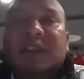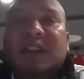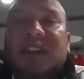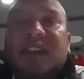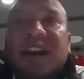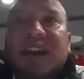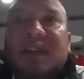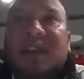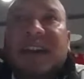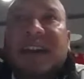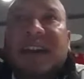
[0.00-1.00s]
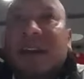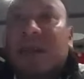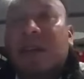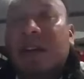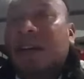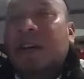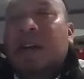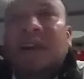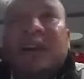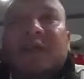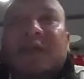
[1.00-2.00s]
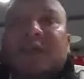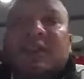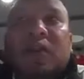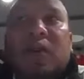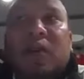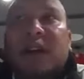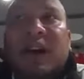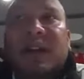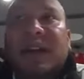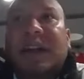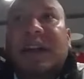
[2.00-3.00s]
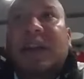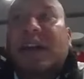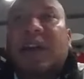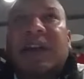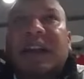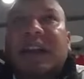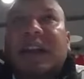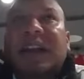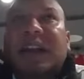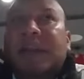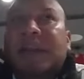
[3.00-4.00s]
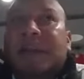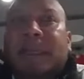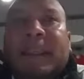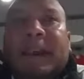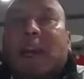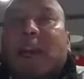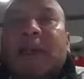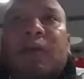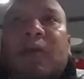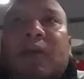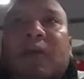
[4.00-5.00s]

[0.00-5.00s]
that are in-house right now, on the first go around, they're already on board with